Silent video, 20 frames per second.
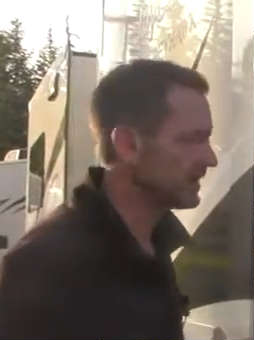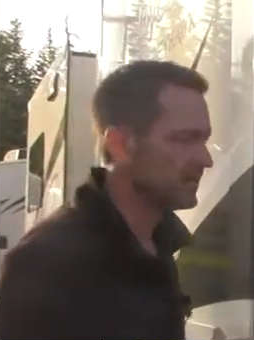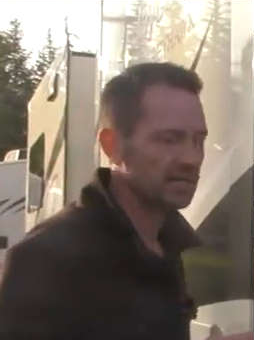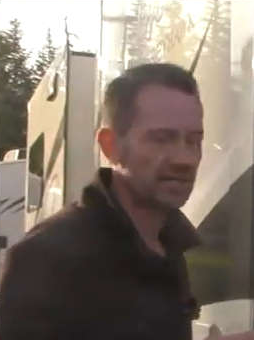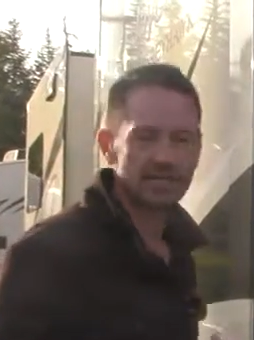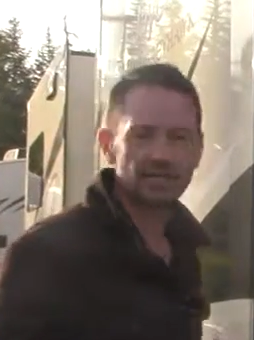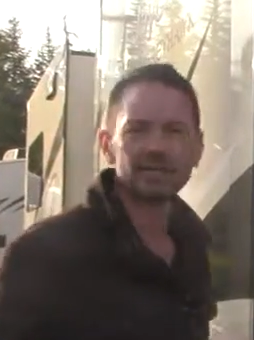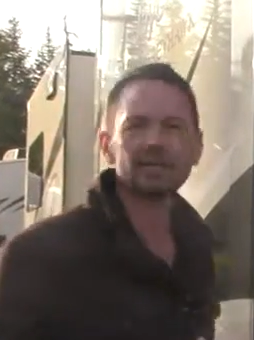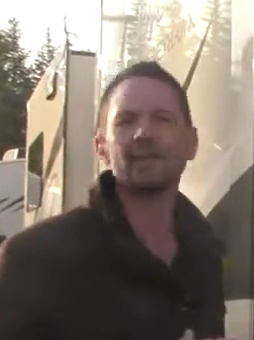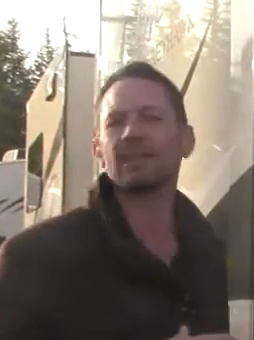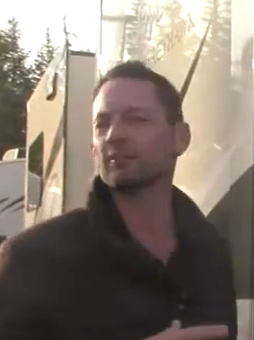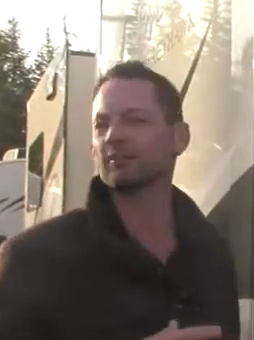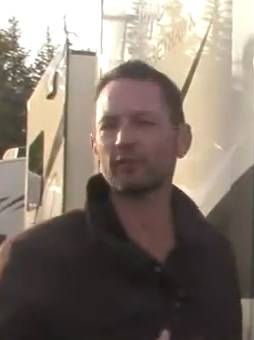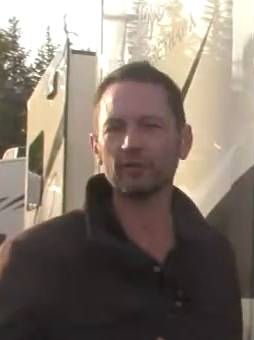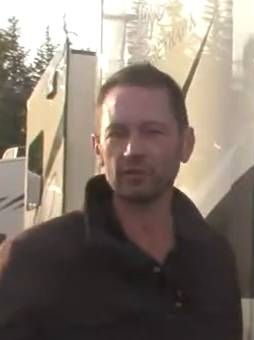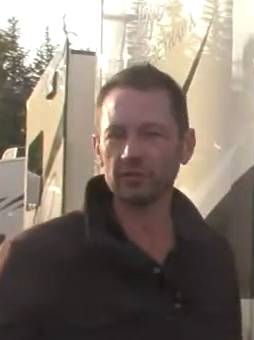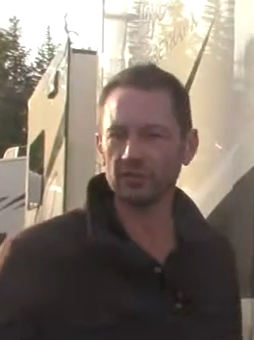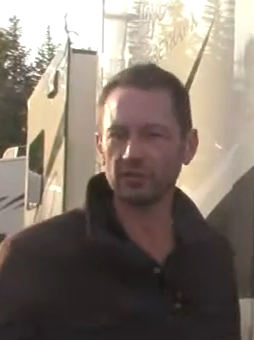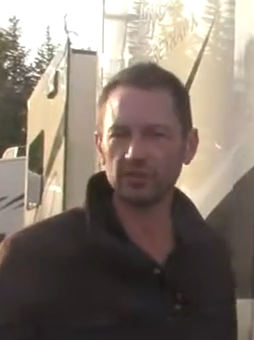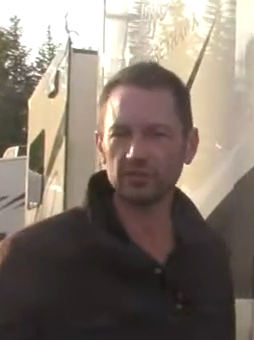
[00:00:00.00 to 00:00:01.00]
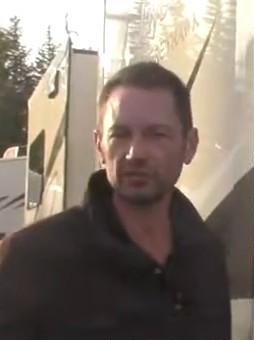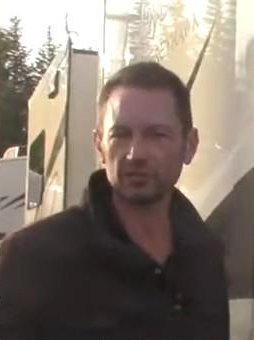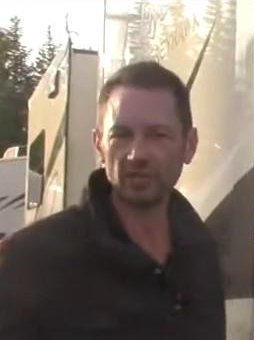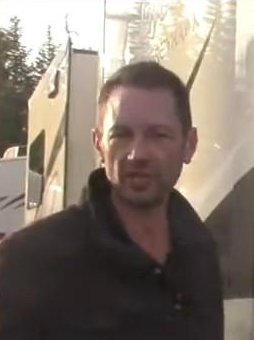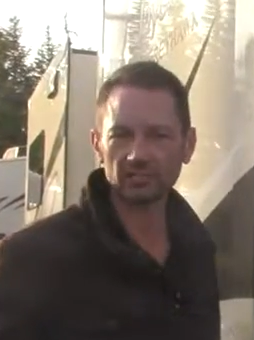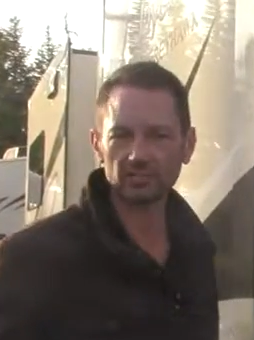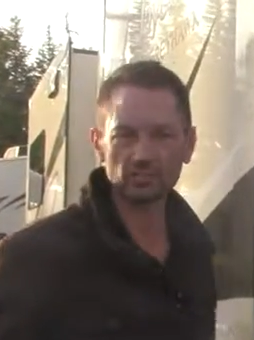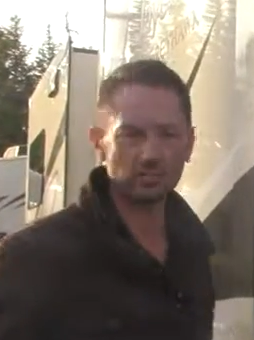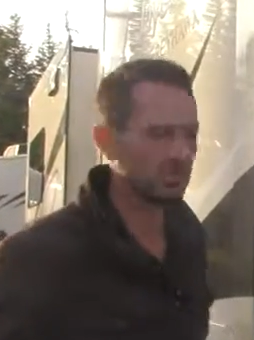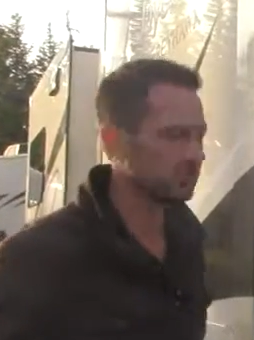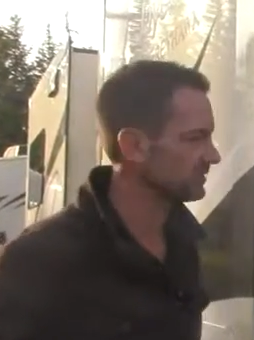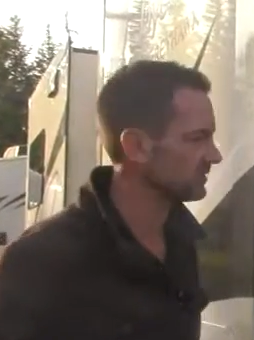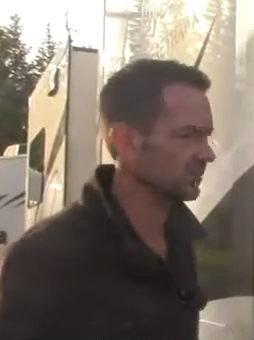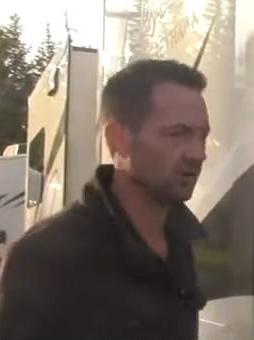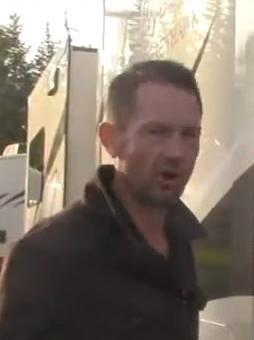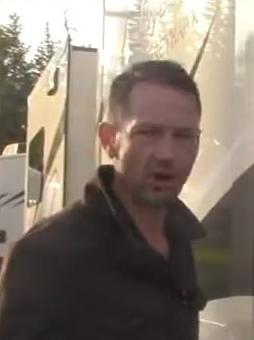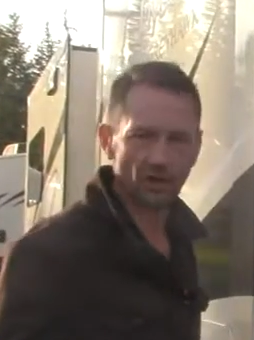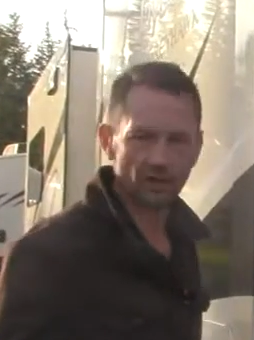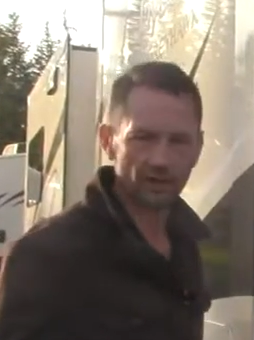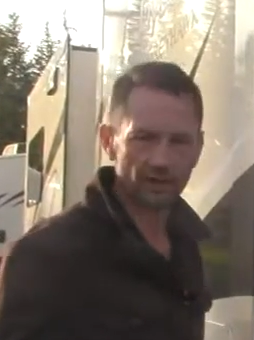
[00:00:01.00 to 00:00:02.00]
needing infinite adjustments
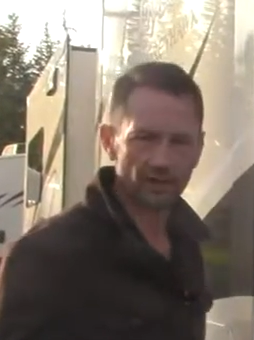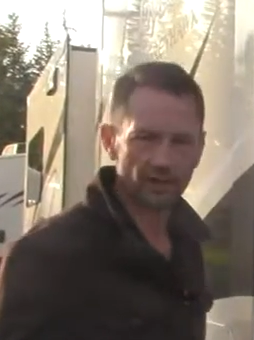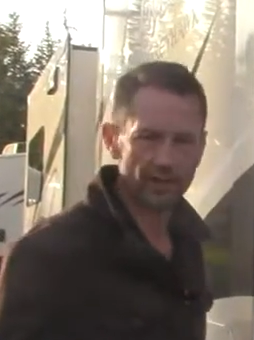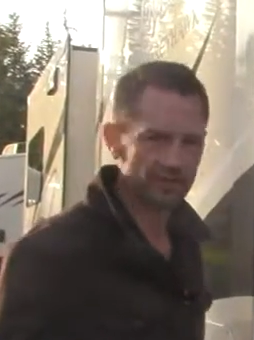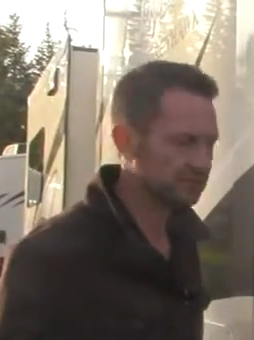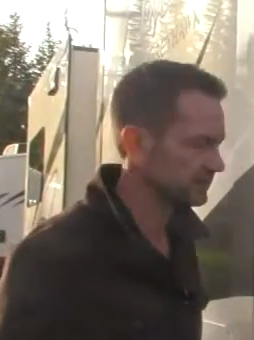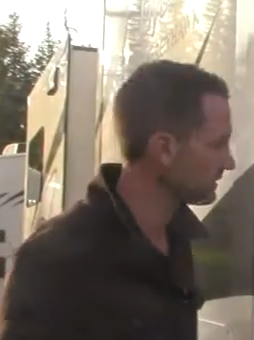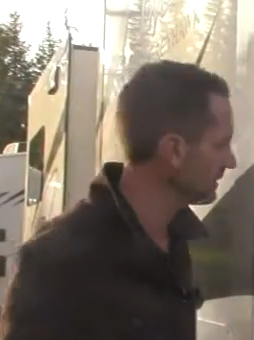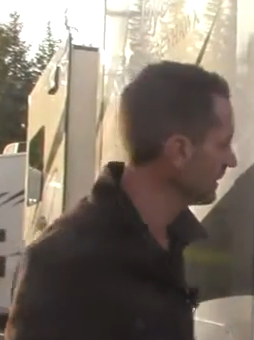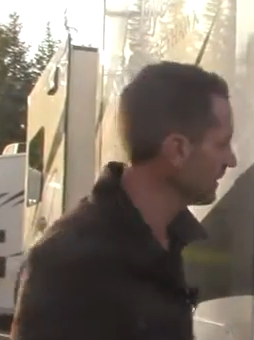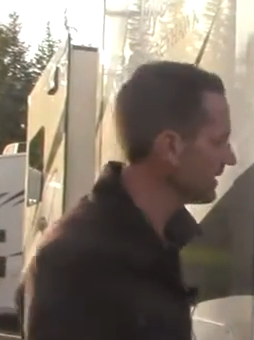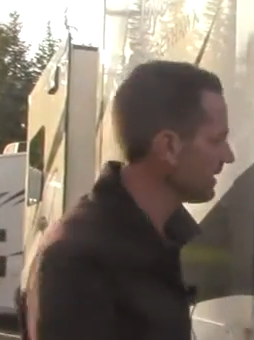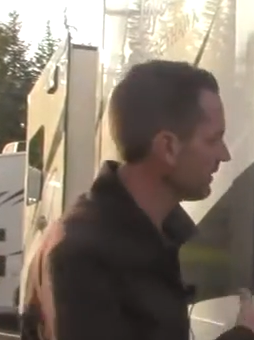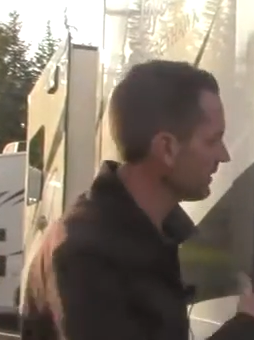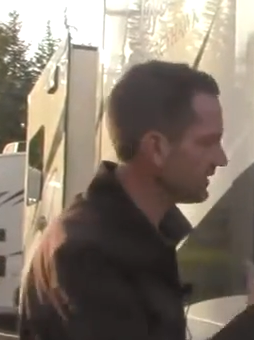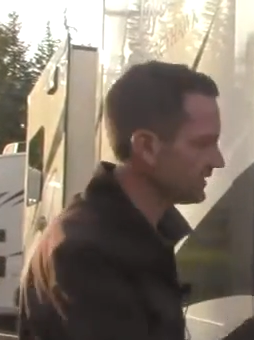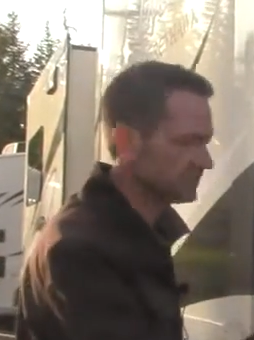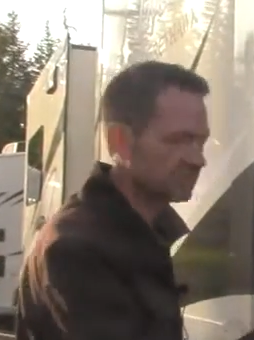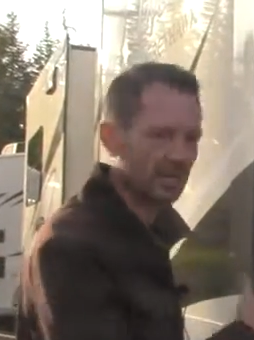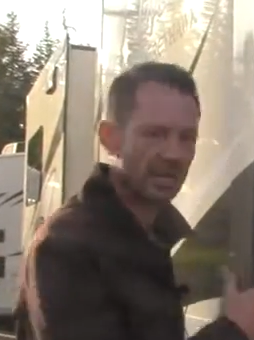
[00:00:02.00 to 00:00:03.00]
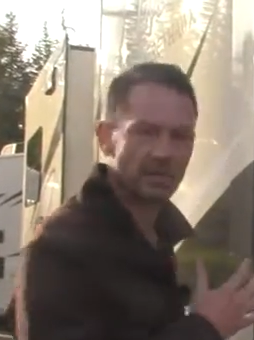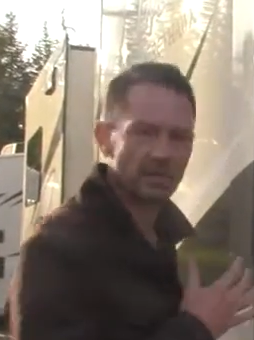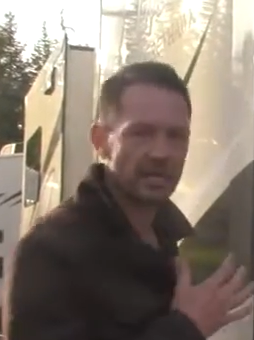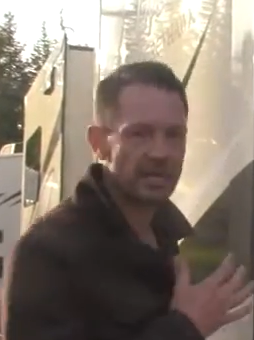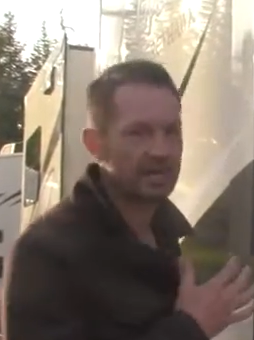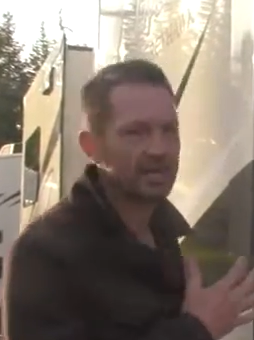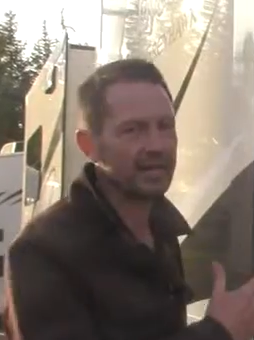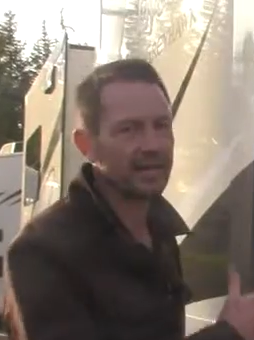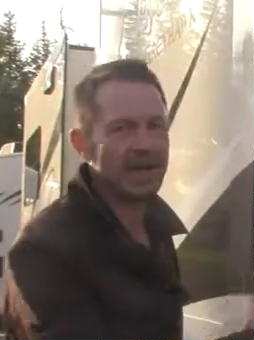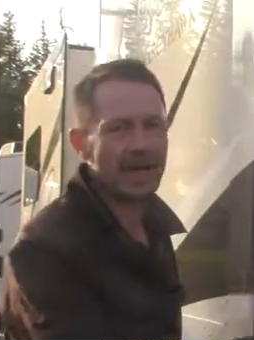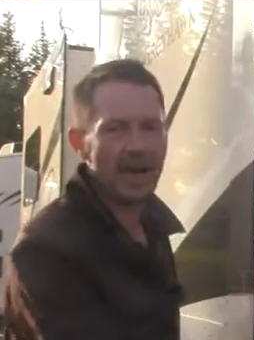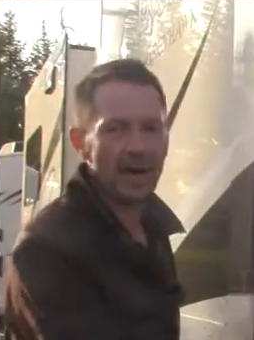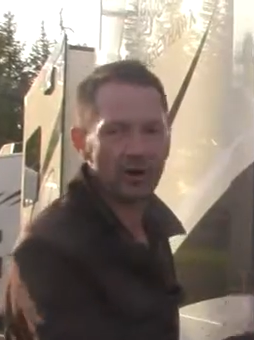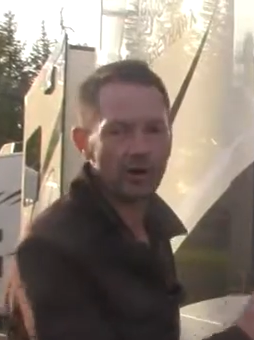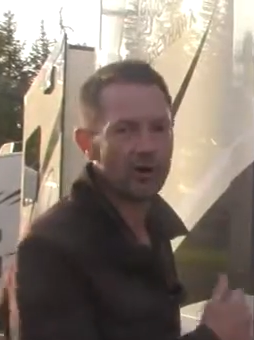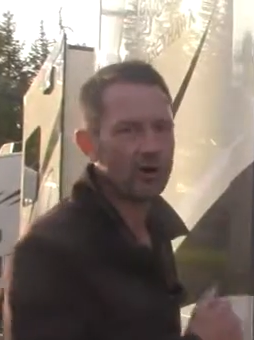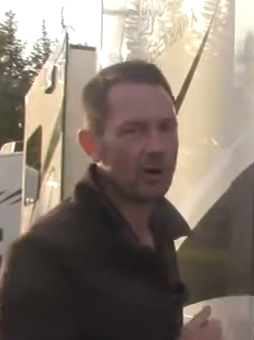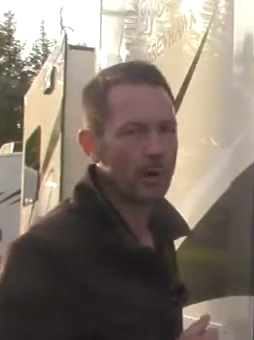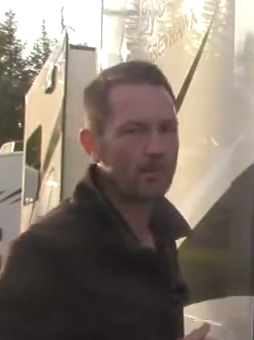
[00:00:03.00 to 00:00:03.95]
and all of this, these come in and out